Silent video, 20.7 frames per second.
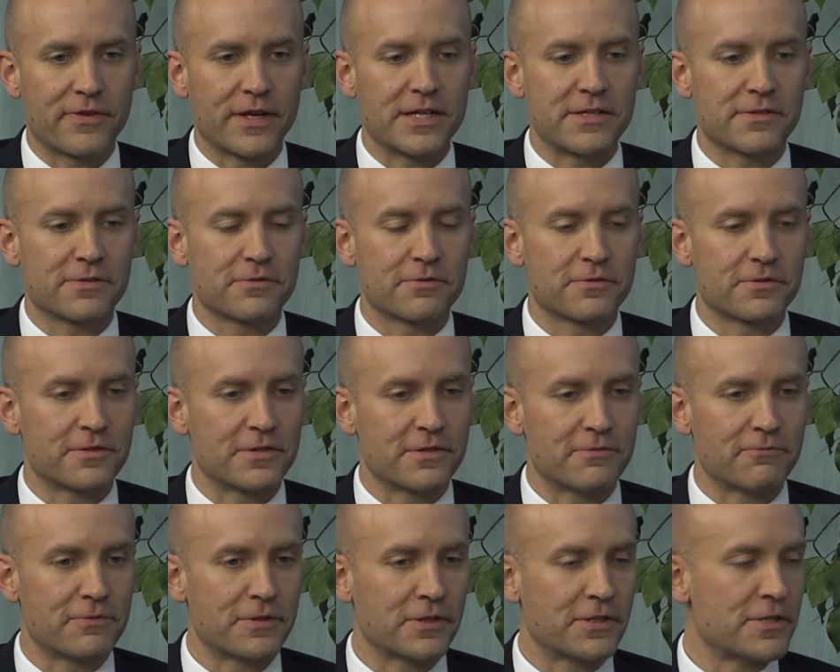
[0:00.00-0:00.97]
High School,
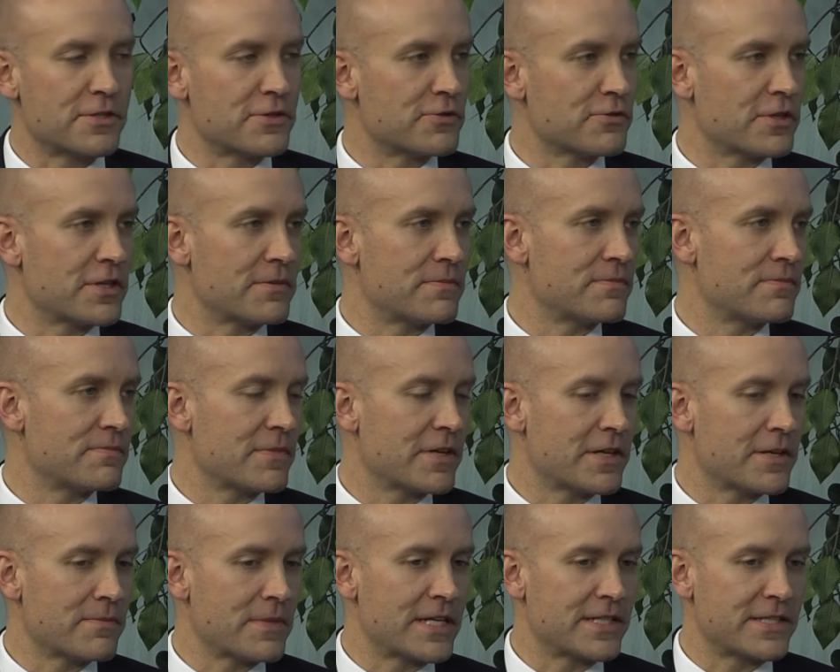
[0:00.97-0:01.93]
and really enjoyed
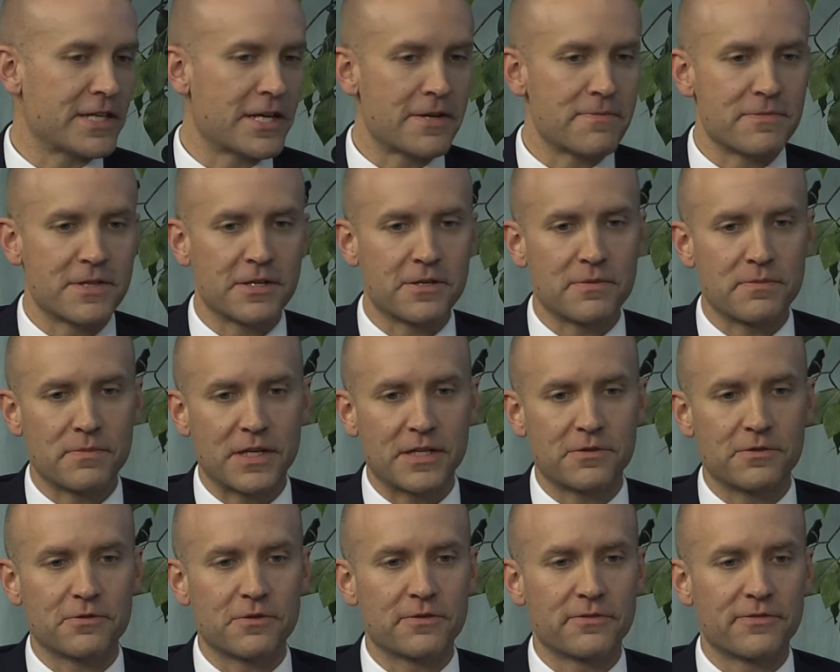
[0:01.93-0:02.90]
my time there in
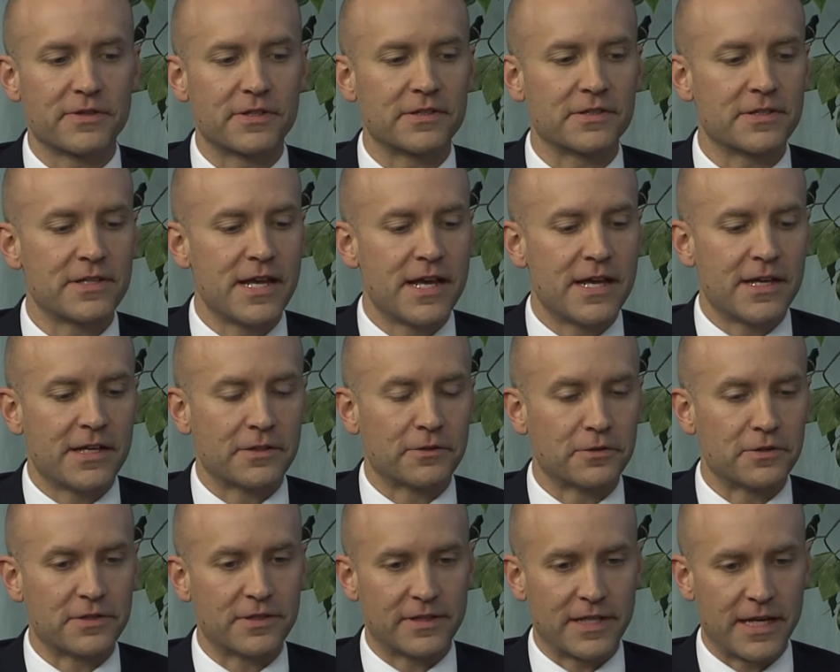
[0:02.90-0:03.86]
Bettendorf and
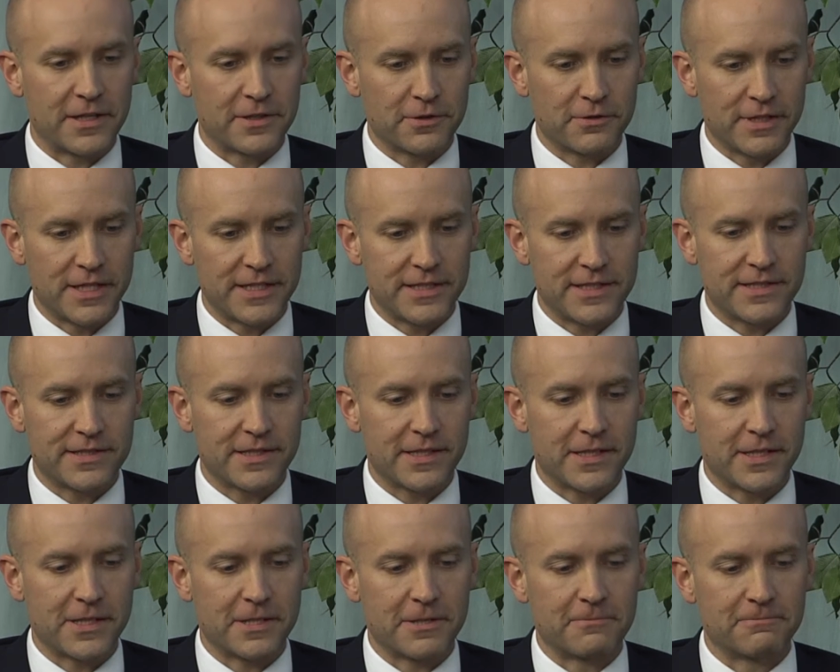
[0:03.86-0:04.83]
learned a lot of great
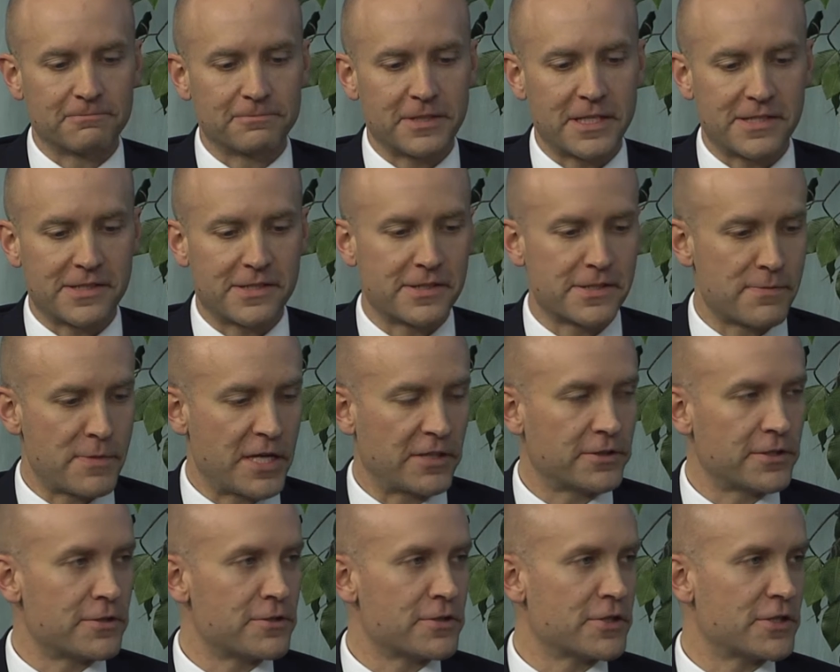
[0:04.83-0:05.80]
lessons about
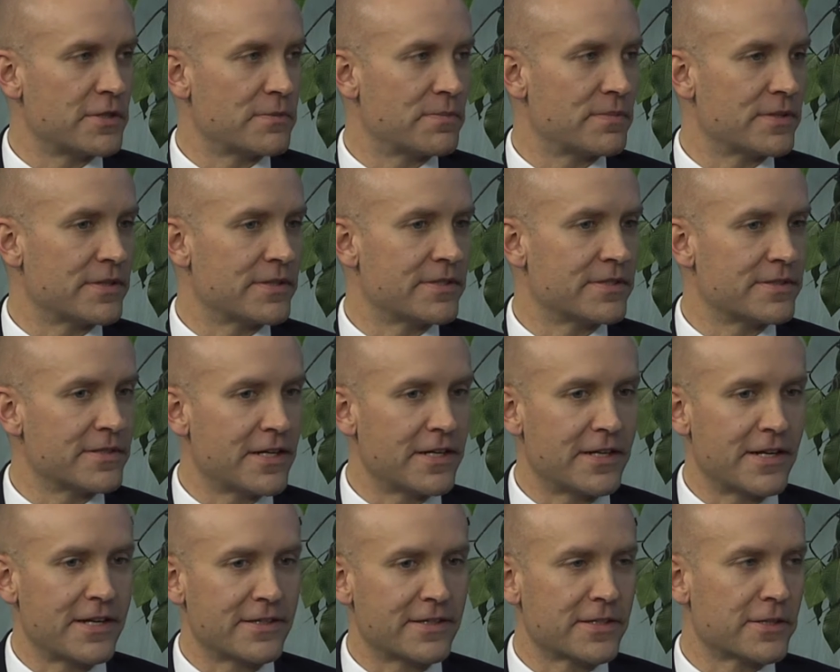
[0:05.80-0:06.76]
leadership
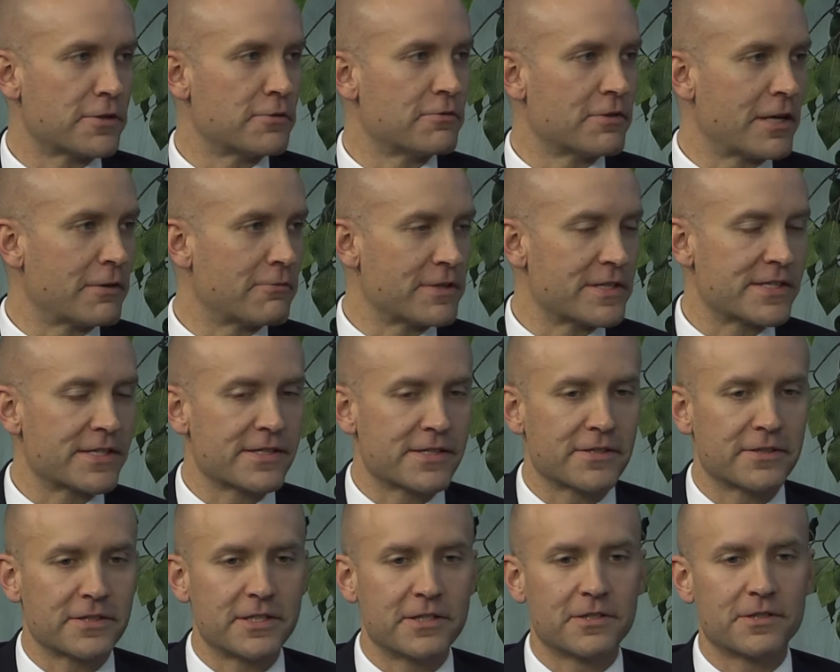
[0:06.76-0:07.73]
and I think who I was as
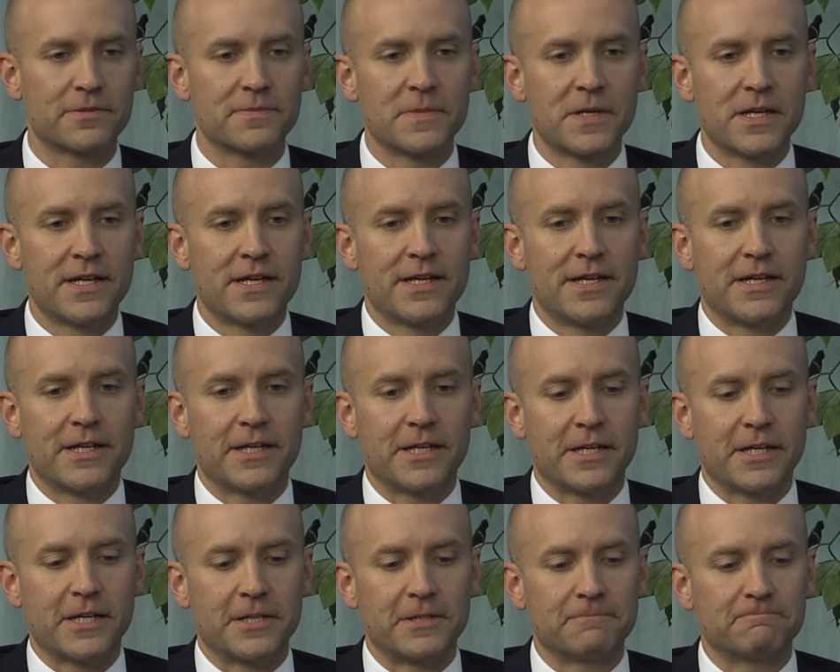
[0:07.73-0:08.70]
a leader.
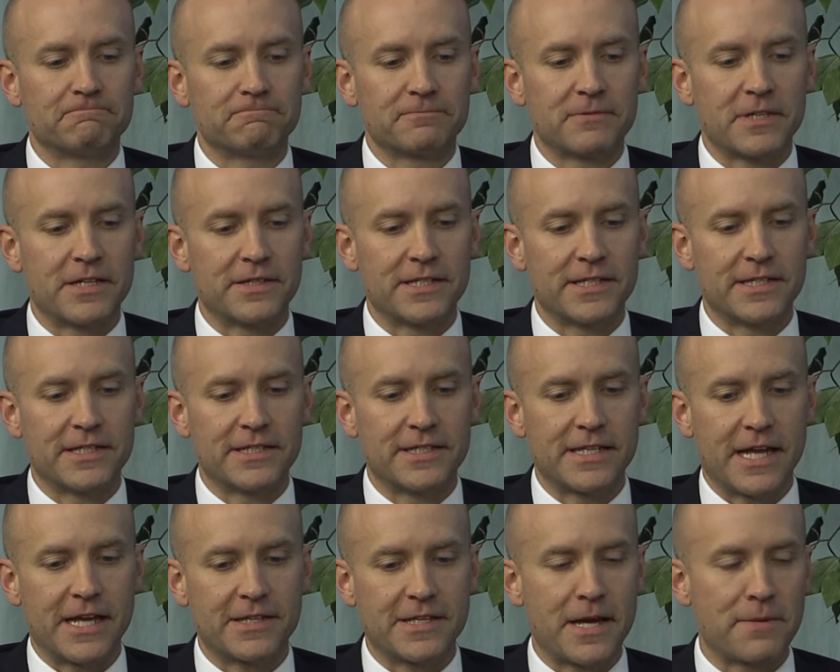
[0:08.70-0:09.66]
And then
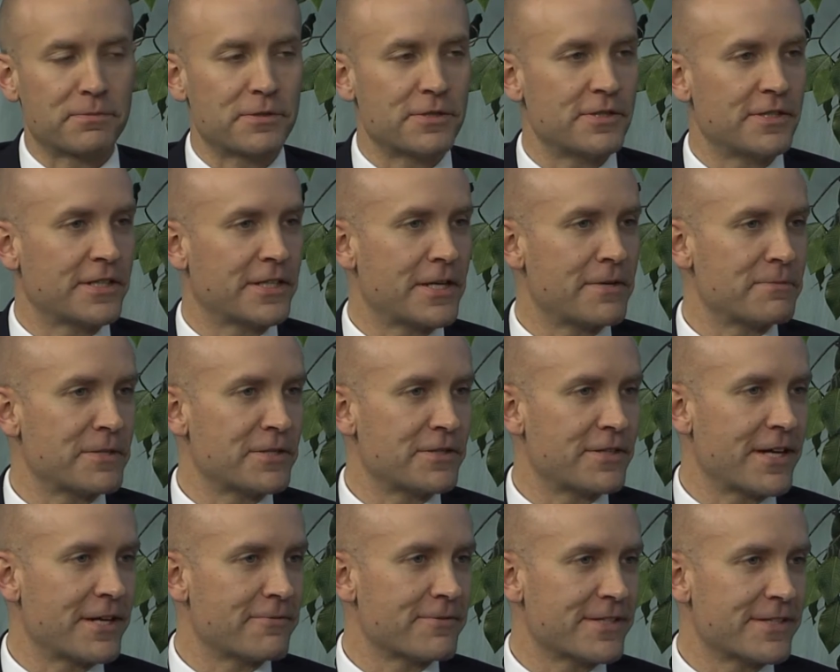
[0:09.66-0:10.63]
had the opportunity to come here
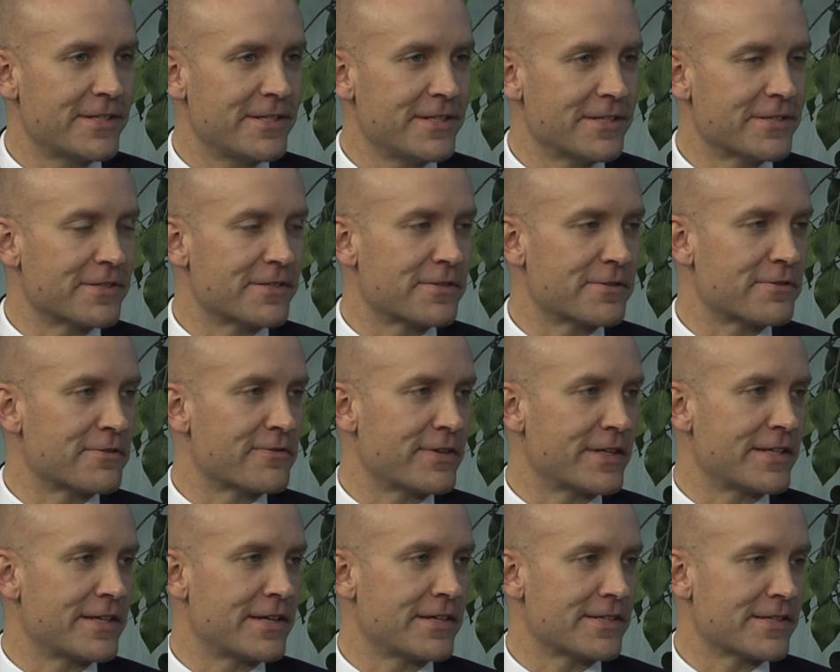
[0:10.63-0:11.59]
to Iowa City and serve
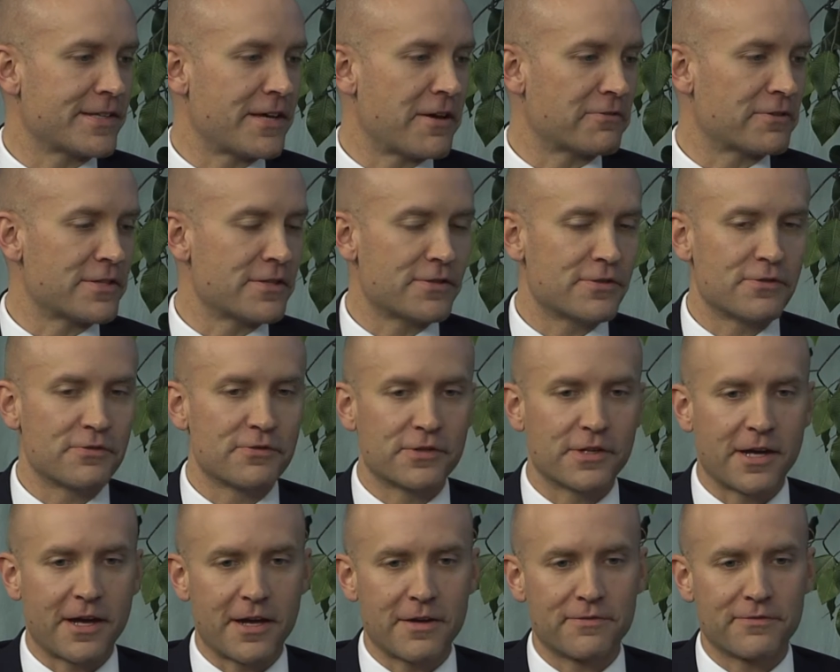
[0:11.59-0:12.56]
at Southeast
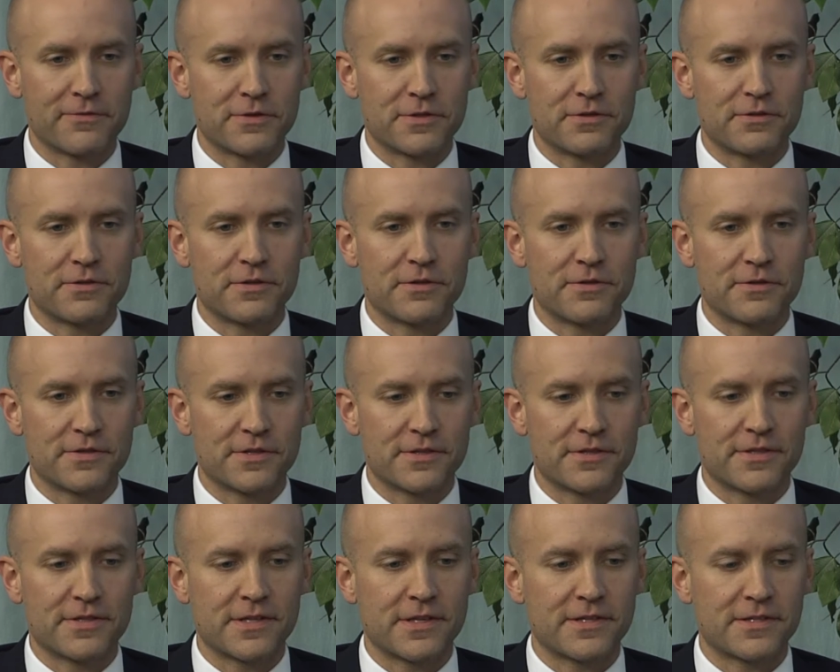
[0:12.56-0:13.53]
Junior High for 2 years
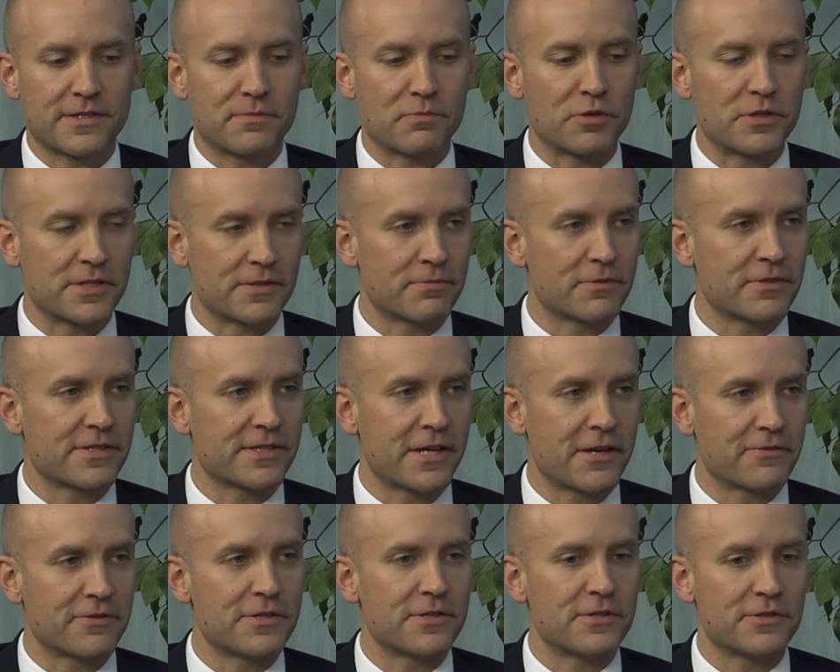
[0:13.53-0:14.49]
as principal of
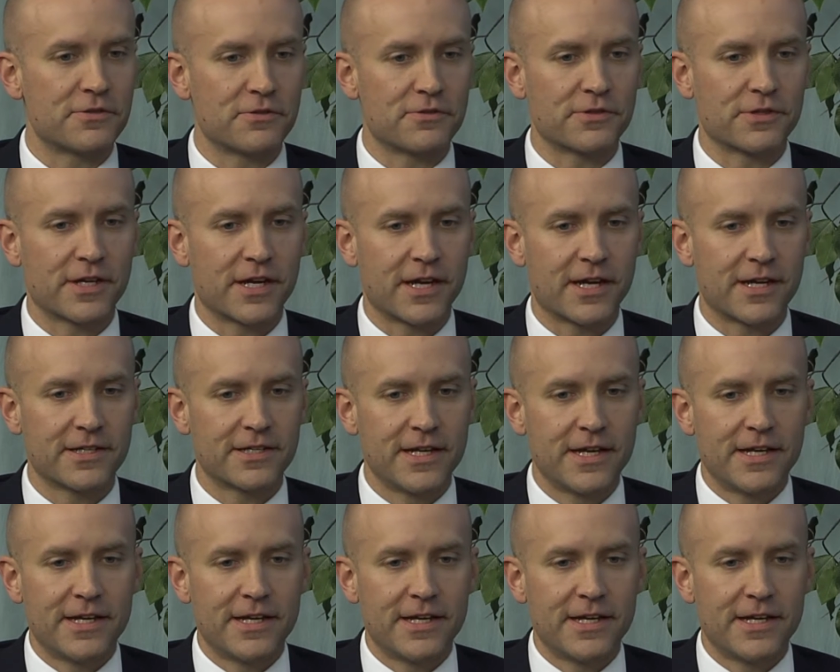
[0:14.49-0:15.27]
Southeast Junior High.